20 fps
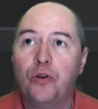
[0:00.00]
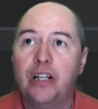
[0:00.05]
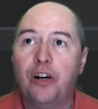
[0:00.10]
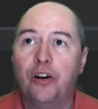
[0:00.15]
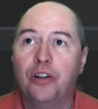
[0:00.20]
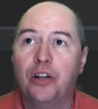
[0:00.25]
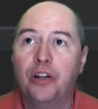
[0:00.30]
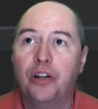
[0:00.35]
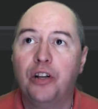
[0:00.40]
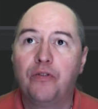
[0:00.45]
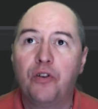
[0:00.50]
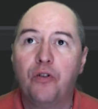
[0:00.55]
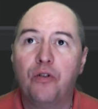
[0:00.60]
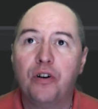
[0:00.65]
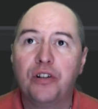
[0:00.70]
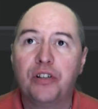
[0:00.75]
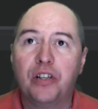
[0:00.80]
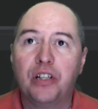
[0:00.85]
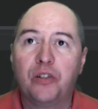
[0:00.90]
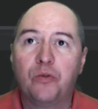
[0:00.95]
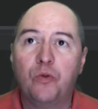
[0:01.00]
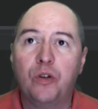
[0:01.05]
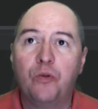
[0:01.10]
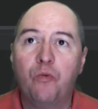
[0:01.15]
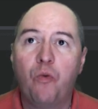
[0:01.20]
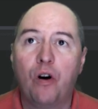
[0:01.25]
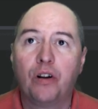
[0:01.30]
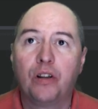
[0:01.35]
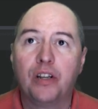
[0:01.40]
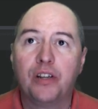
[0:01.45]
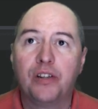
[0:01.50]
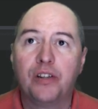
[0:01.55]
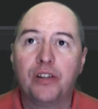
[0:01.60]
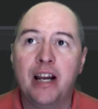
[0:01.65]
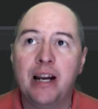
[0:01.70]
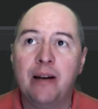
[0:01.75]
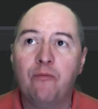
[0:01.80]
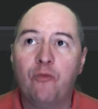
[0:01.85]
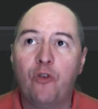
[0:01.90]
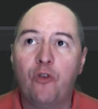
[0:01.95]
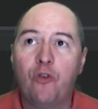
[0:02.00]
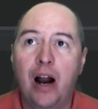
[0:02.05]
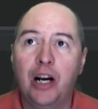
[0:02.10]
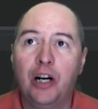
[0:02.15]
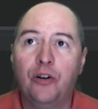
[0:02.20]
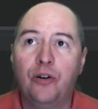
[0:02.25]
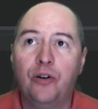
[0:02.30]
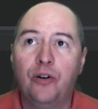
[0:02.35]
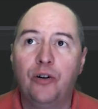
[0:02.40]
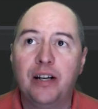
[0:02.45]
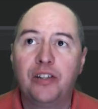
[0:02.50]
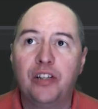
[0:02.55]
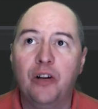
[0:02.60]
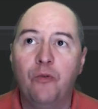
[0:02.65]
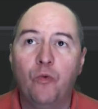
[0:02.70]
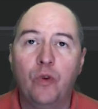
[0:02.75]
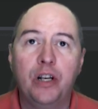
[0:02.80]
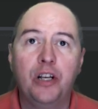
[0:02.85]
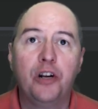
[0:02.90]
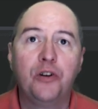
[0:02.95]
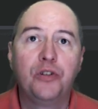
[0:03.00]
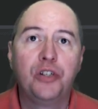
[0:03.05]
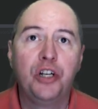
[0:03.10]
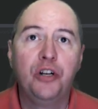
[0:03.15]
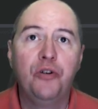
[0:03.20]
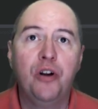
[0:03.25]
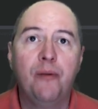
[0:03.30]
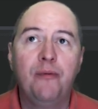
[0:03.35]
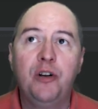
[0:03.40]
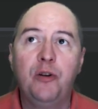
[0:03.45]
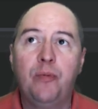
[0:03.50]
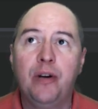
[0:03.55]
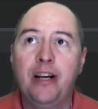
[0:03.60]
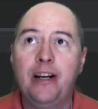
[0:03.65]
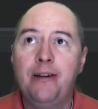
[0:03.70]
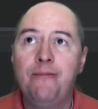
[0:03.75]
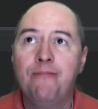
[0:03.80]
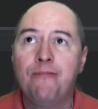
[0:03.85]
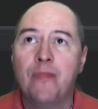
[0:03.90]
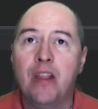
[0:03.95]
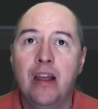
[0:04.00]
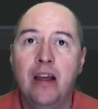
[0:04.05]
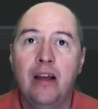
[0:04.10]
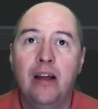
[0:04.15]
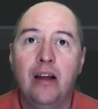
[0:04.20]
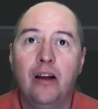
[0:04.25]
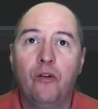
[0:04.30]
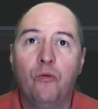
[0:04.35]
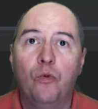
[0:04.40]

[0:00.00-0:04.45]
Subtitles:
although of course this would work the same for iOS and Windows UWP.